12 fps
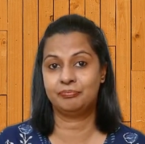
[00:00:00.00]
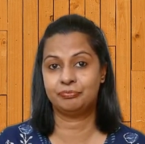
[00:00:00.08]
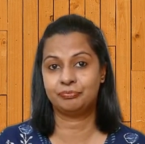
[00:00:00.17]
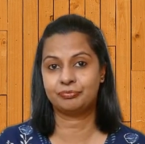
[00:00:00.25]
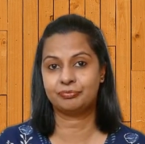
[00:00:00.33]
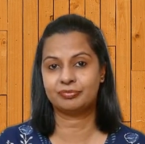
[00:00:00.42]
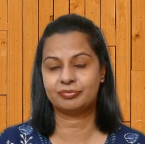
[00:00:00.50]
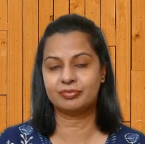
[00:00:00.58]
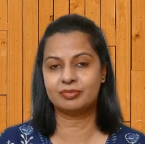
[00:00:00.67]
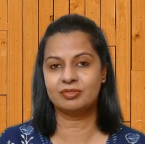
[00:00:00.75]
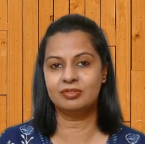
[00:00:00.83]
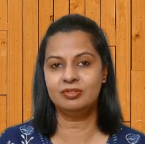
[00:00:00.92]

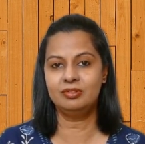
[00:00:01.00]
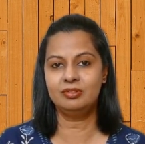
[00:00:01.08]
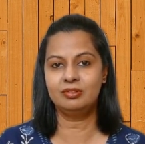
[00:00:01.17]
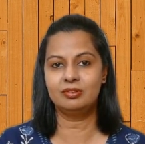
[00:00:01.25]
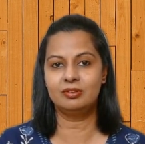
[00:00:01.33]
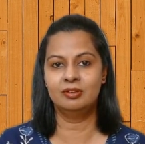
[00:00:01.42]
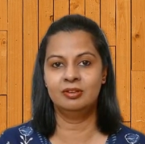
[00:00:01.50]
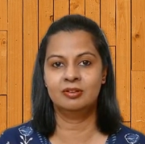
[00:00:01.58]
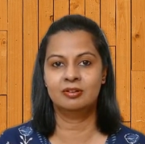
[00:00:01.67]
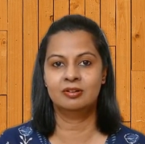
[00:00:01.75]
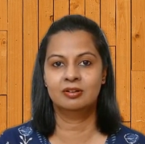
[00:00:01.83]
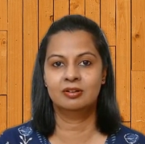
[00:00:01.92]

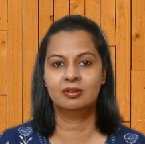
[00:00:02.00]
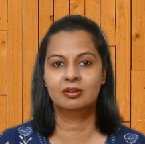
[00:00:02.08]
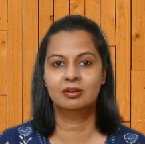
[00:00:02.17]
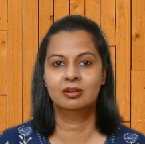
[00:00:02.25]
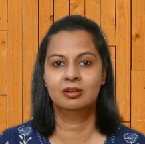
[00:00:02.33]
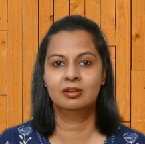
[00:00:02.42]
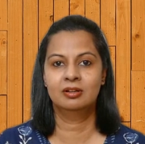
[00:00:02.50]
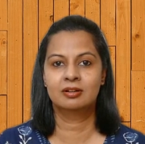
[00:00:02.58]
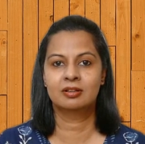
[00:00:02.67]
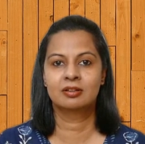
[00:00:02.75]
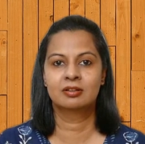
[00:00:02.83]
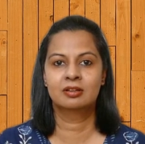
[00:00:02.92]
Nothing is said.